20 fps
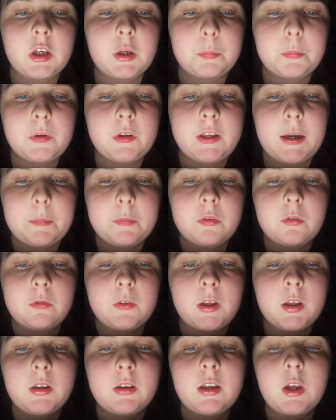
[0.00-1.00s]
up in the
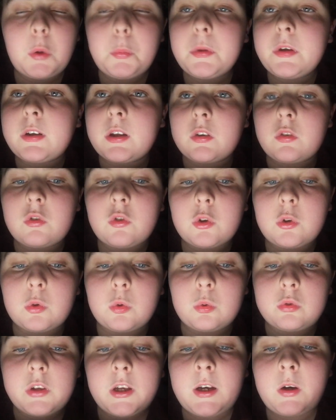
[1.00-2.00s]
atmosphere now begins to
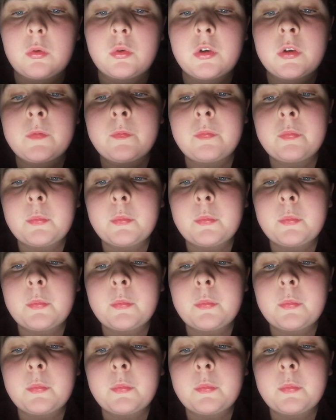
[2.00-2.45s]
cool down.